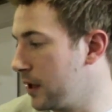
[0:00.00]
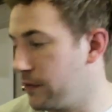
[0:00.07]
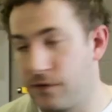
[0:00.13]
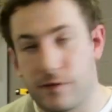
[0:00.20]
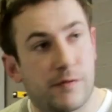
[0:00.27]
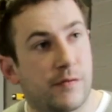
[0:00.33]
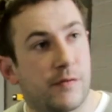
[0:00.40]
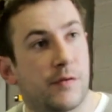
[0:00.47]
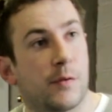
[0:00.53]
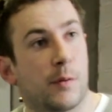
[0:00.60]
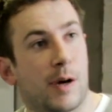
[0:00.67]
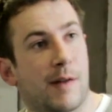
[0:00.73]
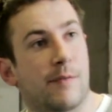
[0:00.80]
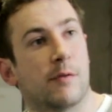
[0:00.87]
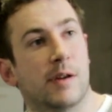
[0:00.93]
if for
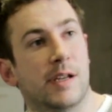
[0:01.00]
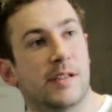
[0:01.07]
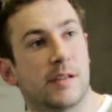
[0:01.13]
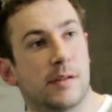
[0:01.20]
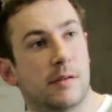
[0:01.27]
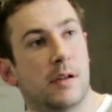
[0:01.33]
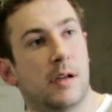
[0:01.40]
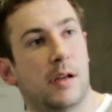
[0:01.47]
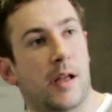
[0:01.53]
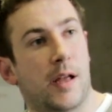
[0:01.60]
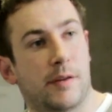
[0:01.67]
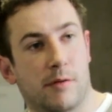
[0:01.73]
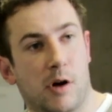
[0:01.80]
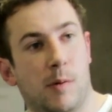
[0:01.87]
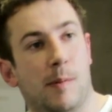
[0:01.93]
whatever reason uh,
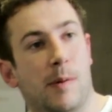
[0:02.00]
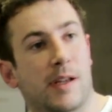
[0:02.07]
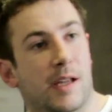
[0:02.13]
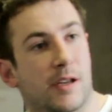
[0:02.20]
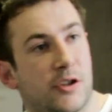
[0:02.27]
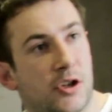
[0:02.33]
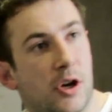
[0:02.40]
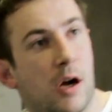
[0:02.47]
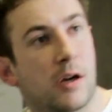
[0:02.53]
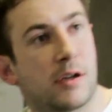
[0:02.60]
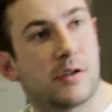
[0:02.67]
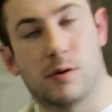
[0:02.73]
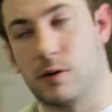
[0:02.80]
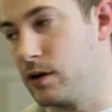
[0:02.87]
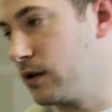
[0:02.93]
the robot might get
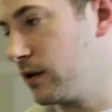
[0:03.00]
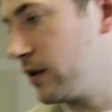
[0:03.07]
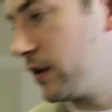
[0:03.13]
shocked or it,